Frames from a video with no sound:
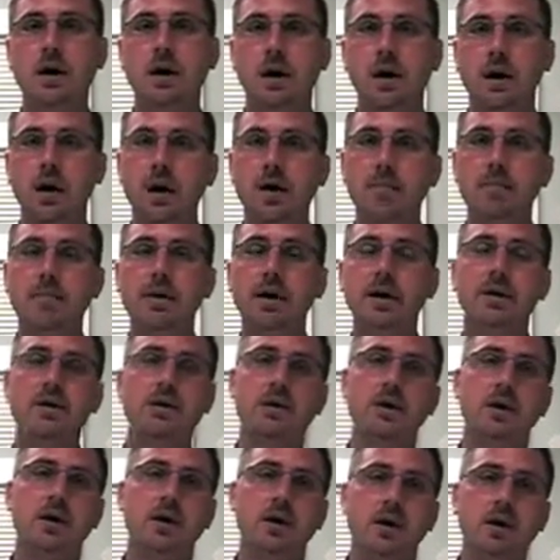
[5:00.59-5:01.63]

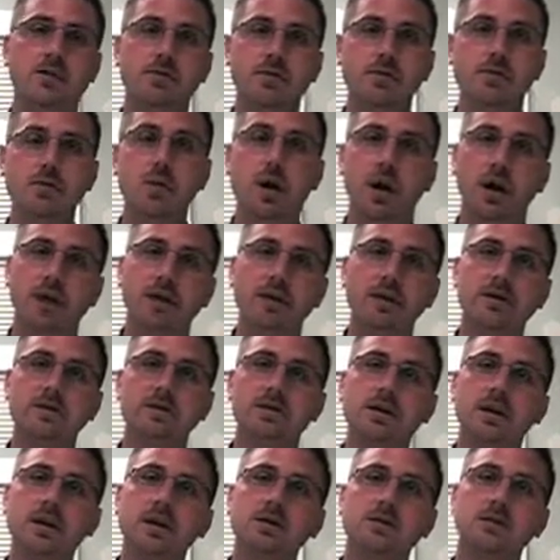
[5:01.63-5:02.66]
But if you do all of
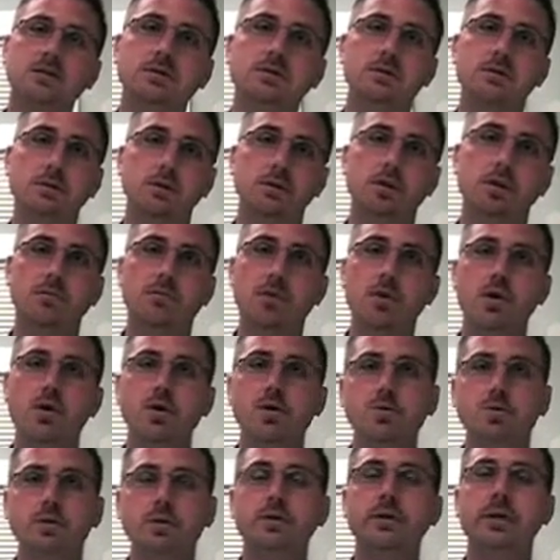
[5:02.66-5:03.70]
these things, your
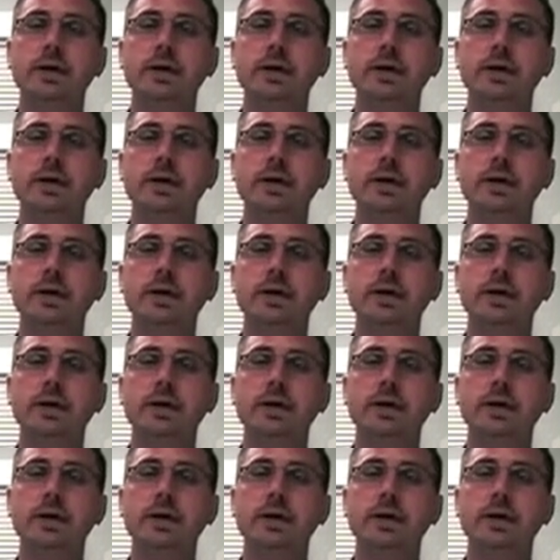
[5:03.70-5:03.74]
burden will